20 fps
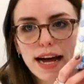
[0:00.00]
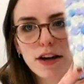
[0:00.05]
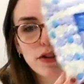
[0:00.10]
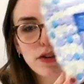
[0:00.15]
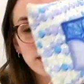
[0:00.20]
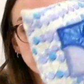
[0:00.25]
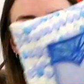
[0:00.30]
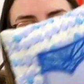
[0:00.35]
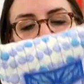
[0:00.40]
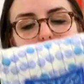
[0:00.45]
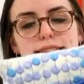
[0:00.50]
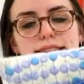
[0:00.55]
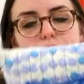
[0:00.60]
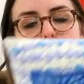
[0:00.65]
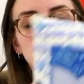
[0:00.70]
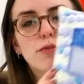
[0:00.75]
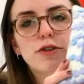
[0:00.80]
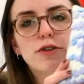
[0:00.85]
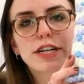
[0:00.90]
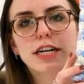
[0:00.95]
I only have one
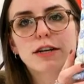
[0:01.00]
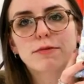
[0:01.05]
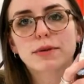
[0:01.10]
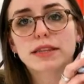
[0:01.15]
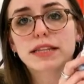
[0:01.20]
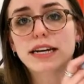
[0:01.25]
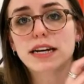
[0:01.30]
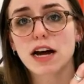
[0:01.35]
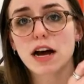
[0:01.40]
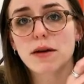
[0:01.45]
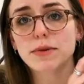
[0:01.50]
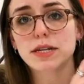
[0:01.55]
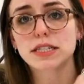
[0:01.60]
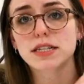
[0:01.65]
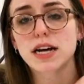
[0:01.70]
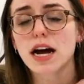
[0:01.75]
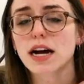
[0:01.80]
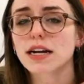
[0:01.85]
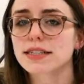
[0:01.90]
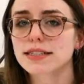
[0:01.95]
sample here, but they come in
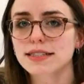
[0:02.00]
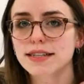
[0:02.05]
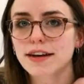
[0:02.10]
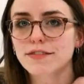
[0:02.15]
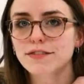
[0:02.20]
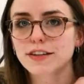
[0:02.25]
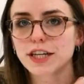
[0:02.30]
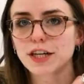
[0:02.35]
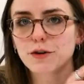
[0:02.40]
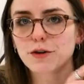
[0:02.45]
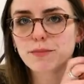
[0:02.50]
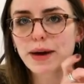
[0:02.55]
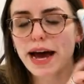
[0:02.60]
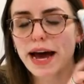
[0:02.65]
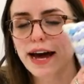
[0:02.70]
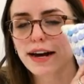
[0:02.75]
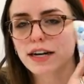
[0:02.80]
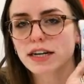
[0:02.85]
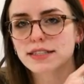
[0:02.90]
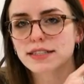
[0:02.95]
tons of cute
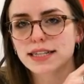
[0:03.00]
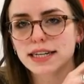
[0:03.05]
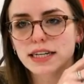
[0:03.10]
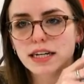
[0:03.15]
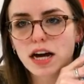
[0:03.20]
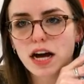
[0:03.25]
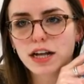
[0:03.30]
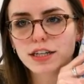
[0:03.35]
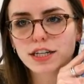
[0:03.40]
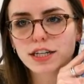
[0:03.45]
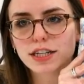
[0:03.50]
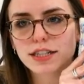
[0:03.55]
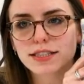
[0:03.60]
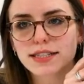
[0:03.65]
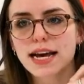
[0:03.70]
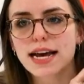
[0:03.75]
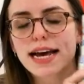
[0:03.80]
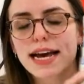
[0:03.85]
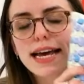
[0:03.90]
patterns and colors.